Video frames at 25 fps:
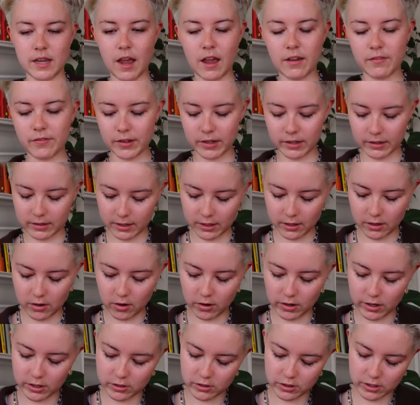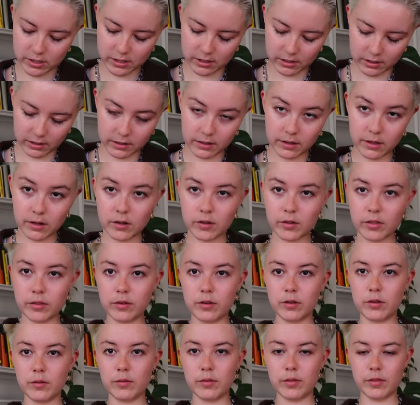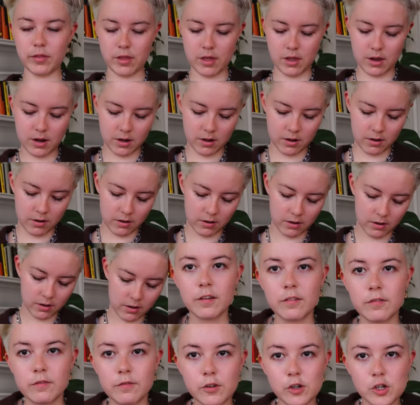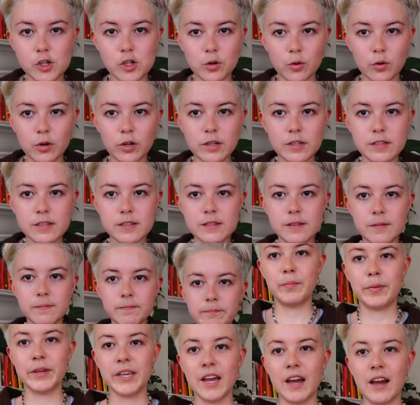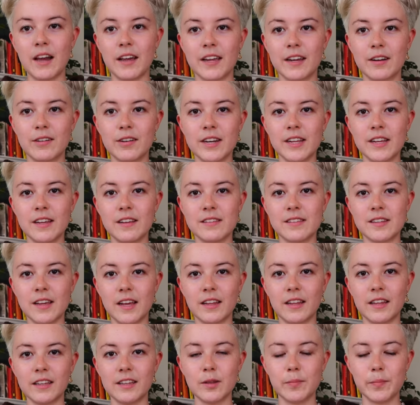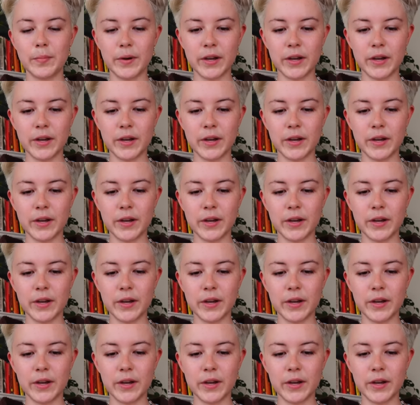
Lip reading: I feel like the yarn is just a little too thin for shorts. But yeah, here it is. I like the